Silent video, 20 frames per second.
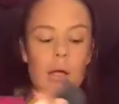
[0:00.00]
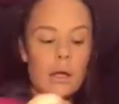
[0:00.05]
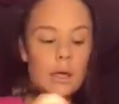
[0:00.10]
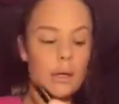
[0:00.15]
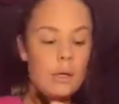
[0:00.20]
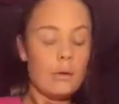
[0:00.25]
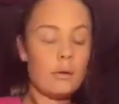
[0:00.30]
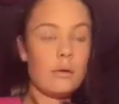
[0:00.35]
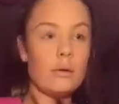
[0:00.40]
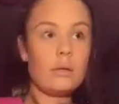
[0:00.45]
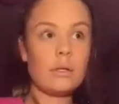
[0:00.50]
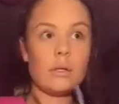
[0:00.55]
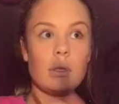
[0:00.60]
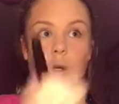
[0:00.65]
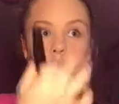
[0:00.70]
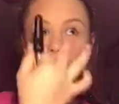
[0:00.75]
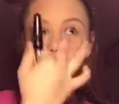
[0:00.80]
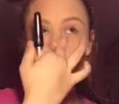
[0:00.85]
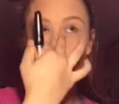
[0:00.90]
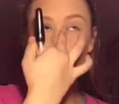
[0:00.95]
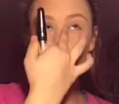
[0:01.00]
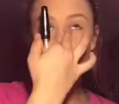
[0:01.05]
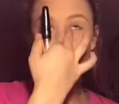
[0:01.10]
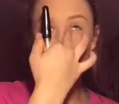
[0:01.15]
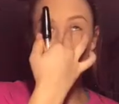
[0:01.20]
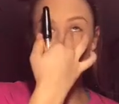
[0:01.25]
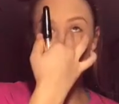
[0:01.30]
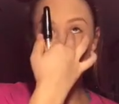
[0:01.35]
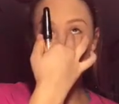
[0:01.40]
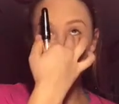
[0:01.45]
And sorry, my
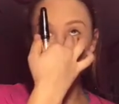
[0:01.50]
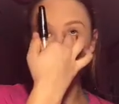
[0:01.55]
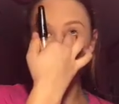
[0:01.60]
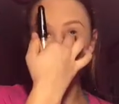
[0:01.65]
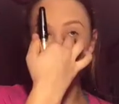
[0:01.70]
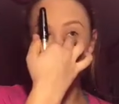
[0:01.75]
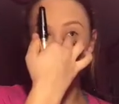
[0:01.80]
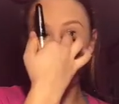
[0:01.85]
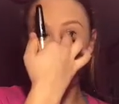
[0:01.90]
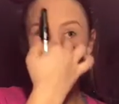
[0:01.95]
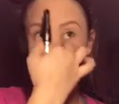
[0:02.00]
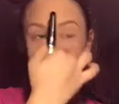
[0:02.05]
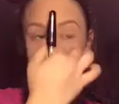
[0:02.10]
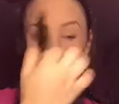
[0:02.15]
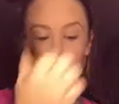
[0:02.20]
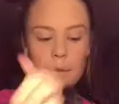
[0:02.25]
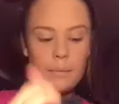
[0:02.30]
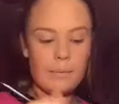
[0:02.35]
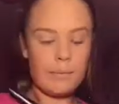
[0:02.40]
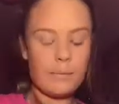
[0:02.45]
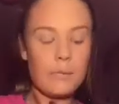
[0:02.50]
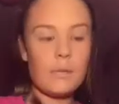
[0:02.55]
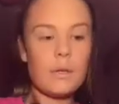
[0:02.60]
eyeball has gotten a little itch.